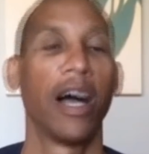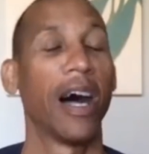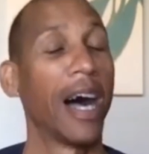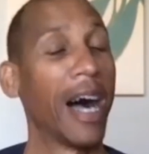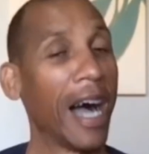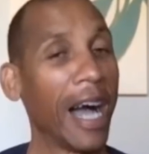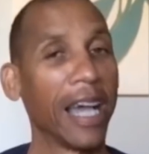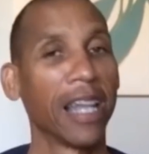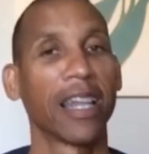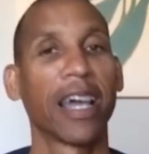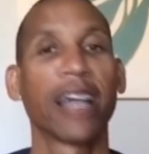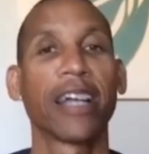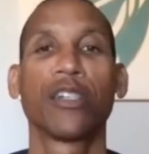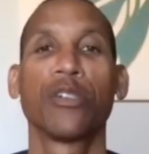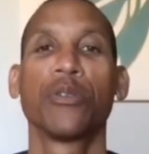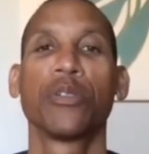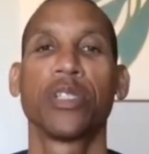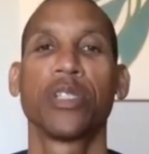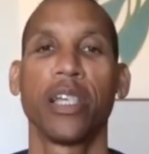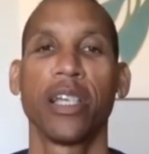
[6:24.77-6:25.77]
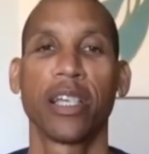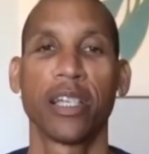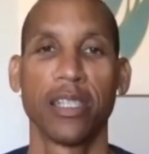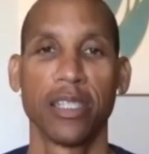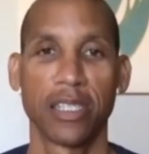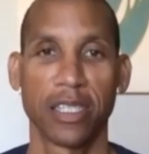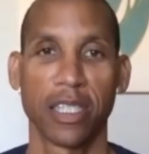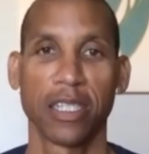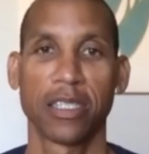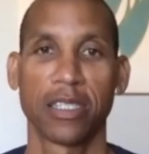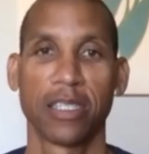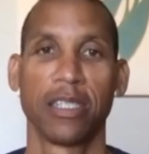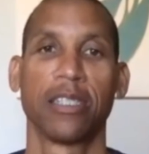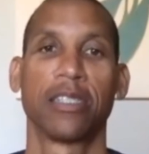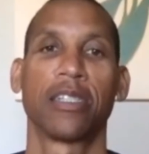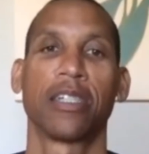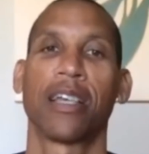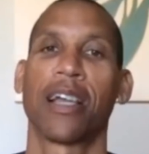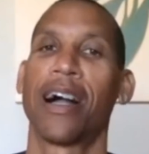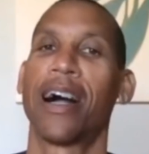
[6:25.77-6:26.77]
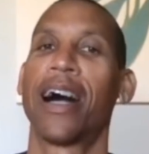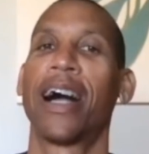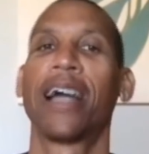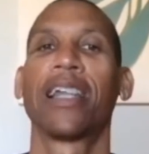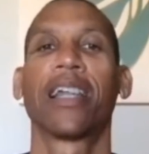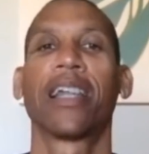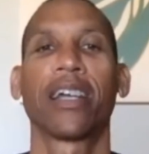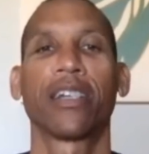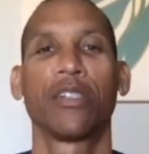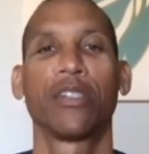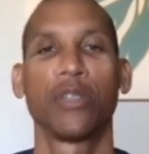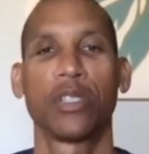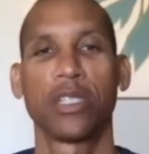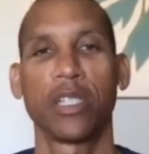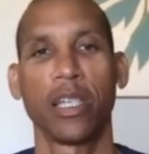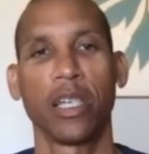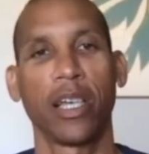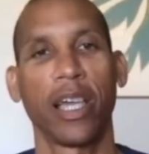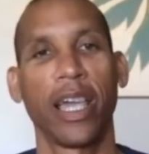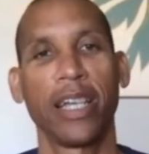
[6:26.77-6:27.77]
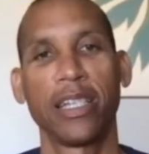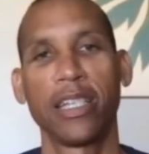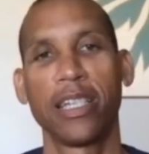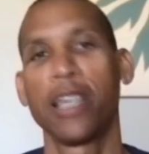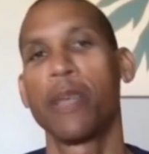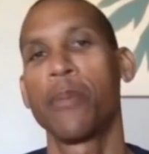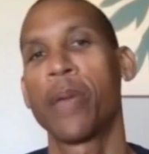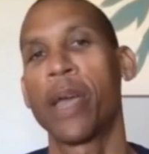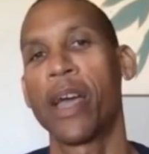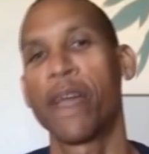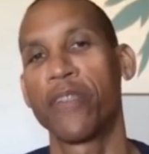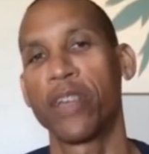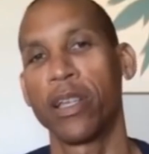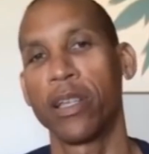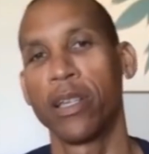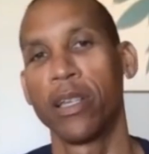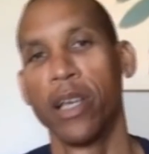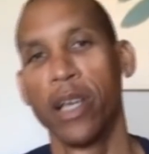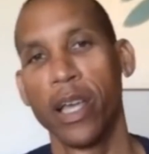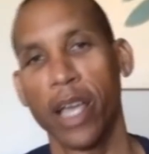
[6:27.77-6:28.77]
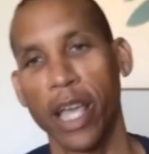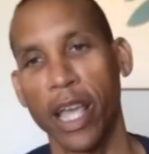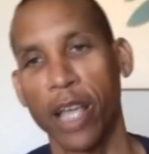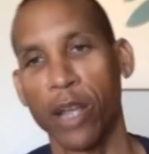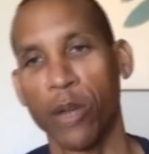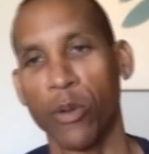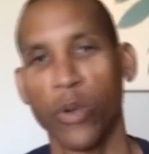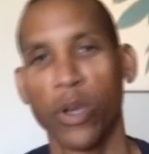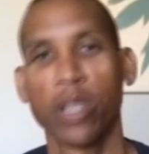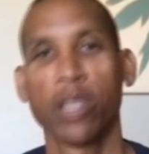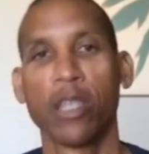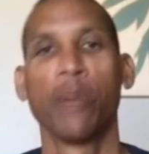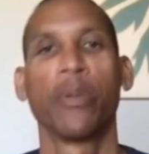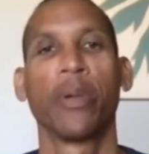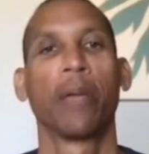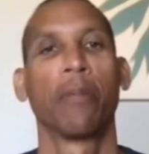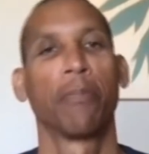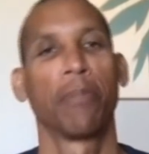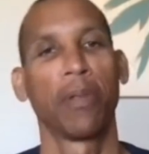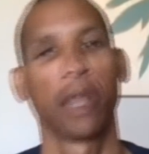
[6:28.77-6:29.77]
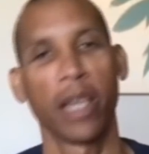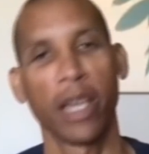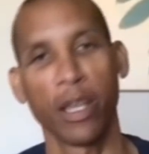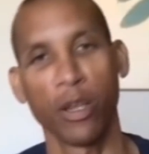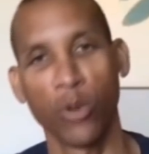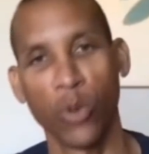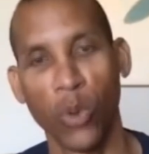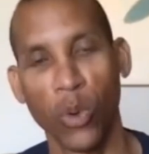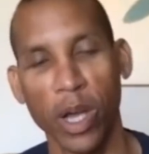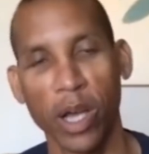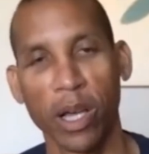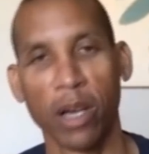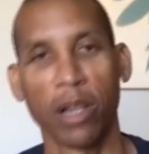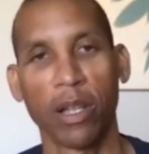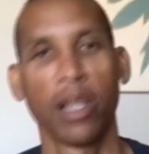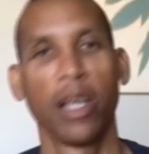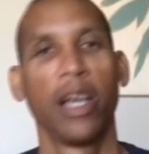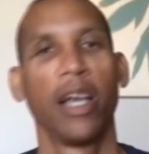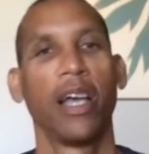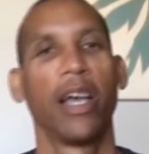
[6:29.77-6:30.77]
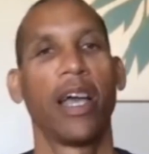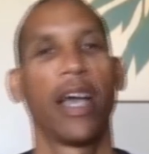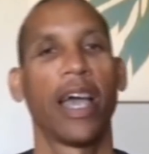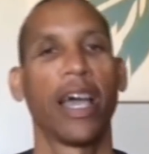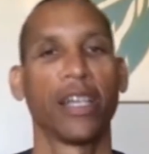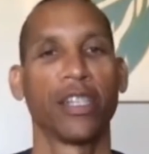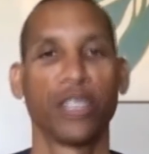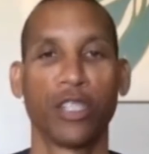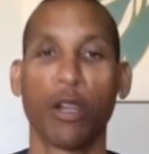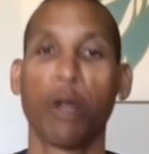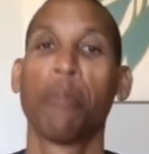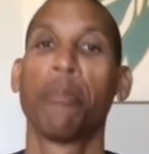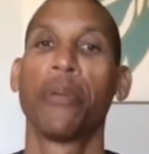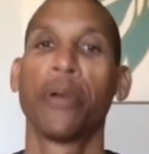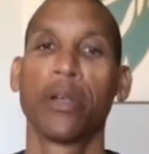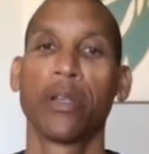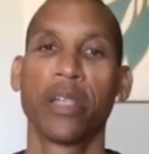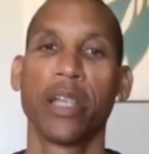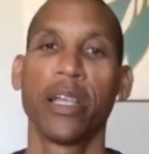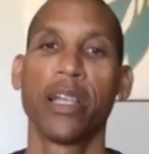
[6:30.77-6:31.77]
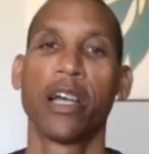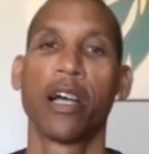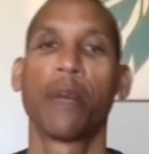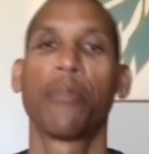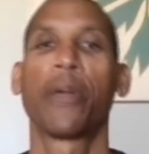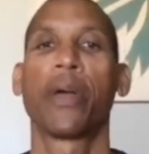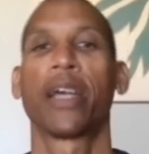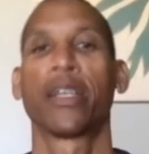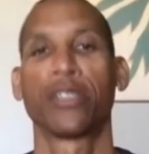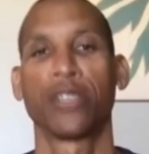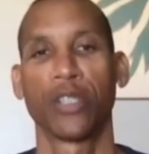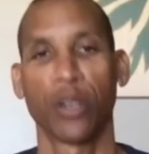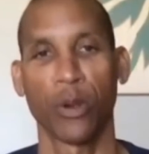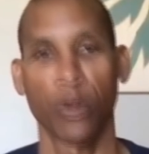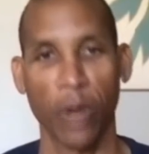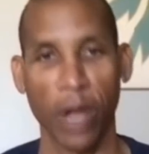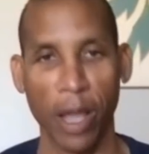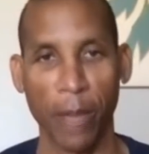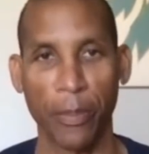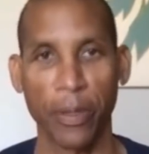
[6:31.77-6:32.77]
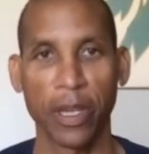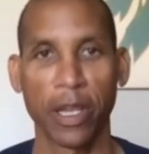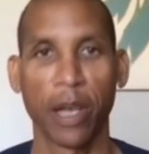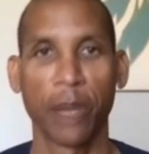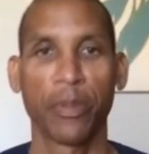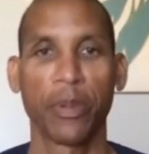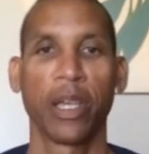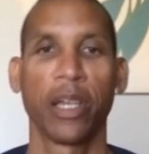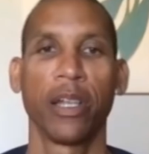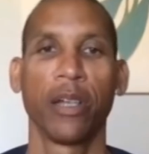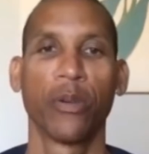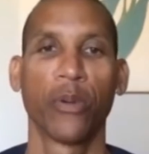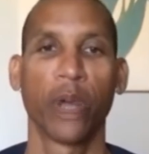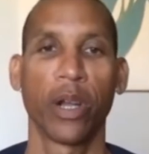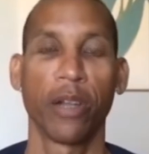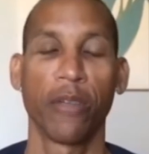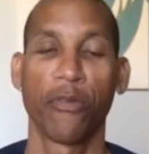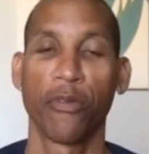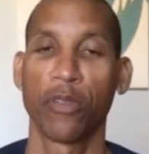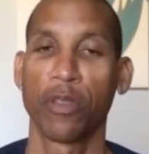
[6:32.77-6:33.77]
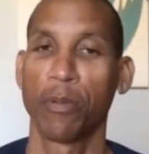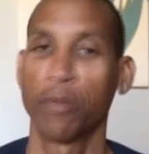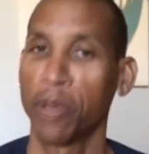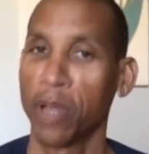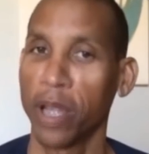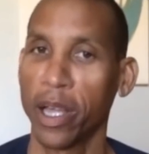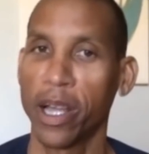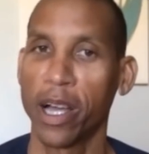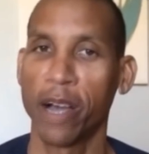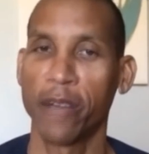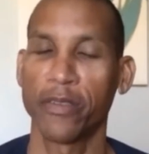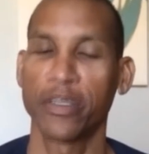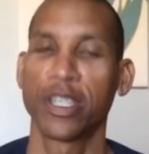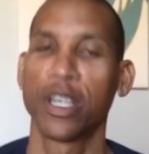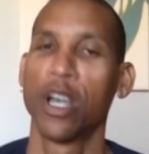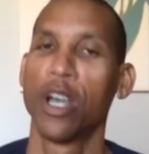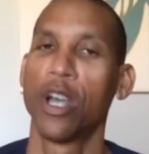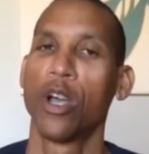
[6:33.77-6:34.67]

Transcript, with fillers: I like to see consistency. I like to see a team having a rhythm and playing well as they're building up, as they're ramping up, getting ready for the playoffs.